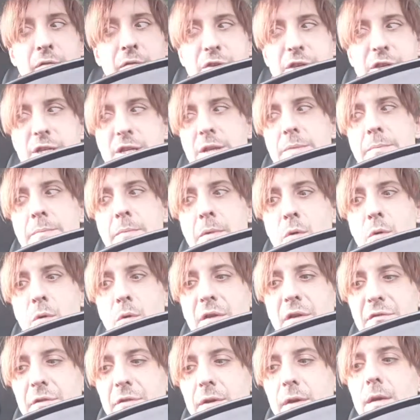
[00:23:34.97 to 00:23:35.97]
my wife.
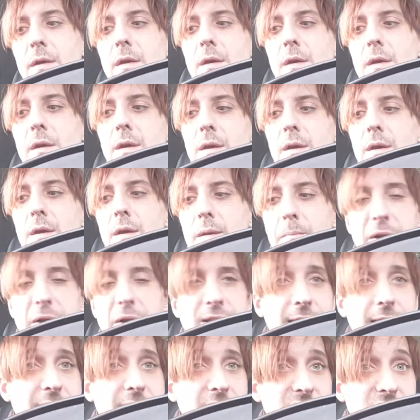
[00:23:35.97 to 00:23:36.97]
My dad
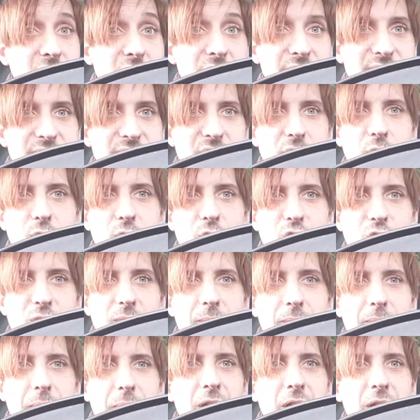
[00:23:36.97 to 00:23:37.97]
still lives in Caution. But
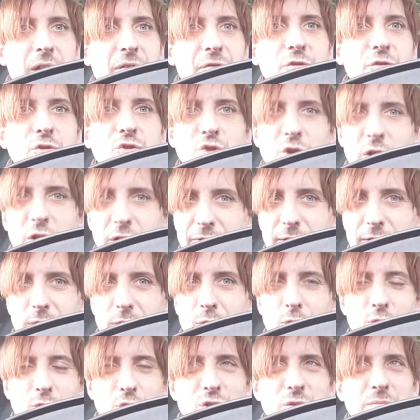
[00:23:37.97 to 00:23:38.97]
if you drive around
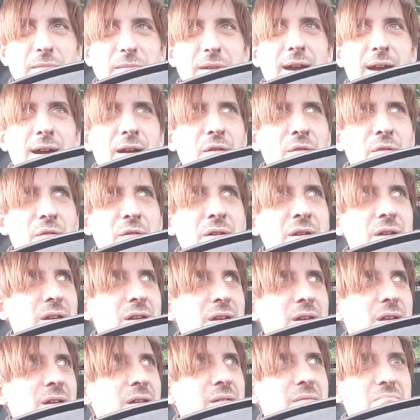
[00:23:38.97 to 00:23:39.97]
Caution now,
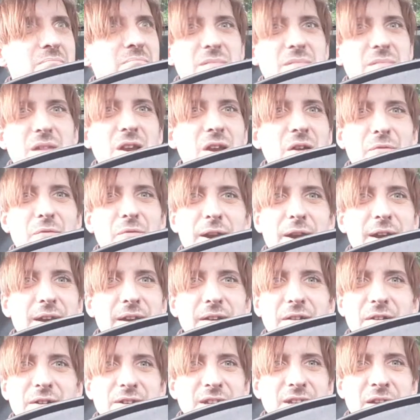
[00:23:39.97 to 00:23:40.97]
you don't recognise
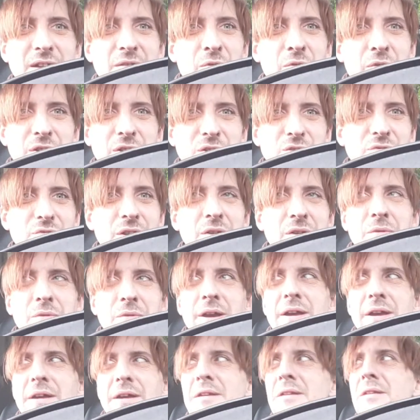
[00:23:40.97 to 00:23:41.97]
anyone. It's really weird,
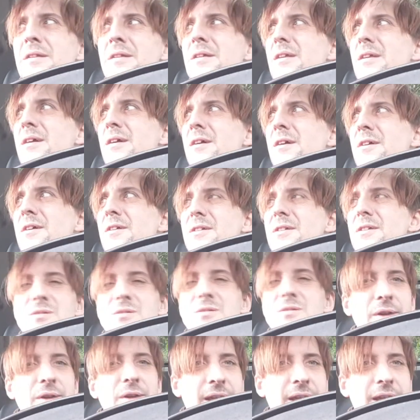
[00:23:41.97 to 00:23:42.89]
you know, because we're getting